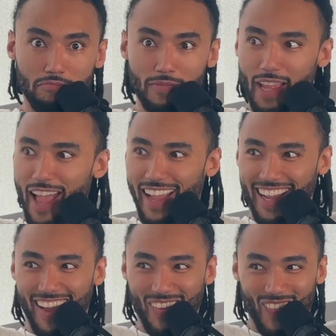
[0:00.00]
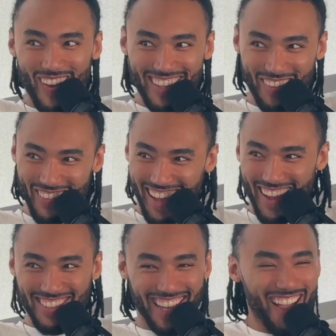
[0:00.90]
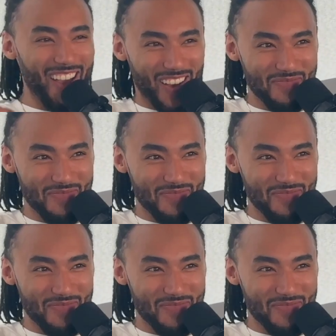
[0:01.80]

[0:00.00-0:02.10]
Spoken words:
Like, what the, I was like, oh,